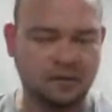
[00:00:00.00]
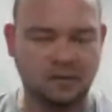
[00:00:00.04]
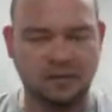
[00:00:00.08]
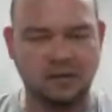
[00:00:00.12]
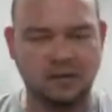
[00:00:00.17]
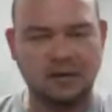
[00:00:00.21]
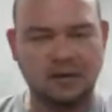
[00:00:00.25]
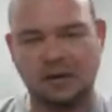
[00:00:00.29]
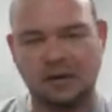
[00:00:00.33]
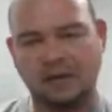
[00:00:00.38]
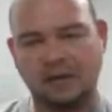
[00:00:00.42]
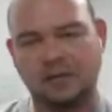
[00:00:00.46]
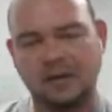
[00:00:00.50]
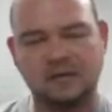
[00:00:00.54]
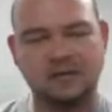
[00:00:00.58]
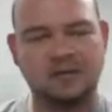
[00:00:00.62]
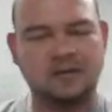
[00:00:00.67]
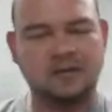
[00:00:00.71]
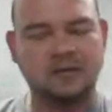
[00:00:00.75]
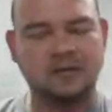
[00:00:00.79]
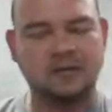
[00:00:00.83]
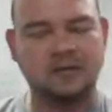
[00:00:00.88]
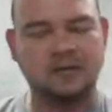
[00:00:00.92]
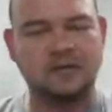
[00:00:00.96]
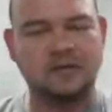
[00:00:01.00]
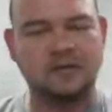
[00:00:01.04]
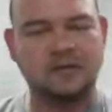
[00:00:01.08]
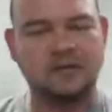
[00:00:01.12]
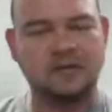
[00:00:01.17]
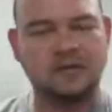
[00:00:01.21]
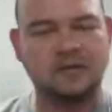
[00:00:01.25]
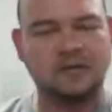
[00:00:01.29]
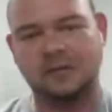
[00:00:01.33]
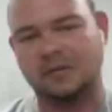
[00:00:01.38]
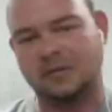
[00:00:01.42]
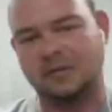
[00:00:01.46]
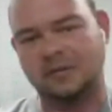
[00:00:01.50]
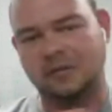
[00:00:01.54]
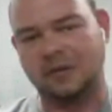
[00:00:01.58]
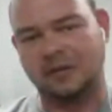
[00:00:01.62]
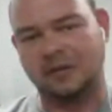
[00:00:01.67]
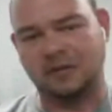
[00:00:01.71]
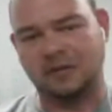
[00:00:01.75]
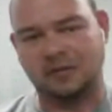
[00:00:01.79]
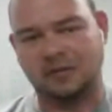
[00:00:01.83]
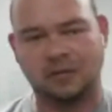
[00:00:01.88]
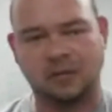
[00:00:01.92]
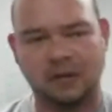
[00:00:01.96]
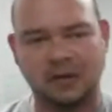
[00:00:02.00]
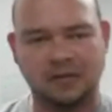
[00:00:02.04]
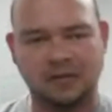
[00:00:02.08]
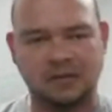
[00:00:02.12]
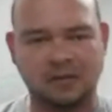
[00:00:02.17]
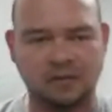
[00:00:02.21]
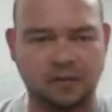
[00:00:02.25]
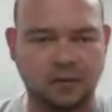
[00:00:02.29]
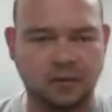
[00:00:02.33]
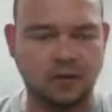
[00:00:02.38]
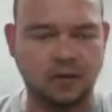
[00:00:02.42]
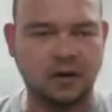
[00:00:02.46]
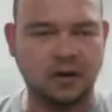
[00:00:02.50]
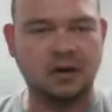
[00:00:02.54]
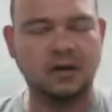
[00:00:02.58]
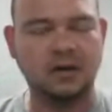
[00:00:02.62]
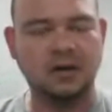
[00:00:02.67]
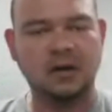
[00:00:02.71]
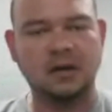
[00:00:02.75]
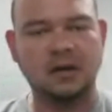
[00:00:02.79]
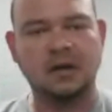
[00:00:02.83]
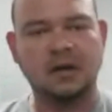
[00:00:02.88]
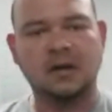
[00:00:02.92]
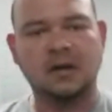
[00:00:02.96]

If it's too cheap, there's a reason for it.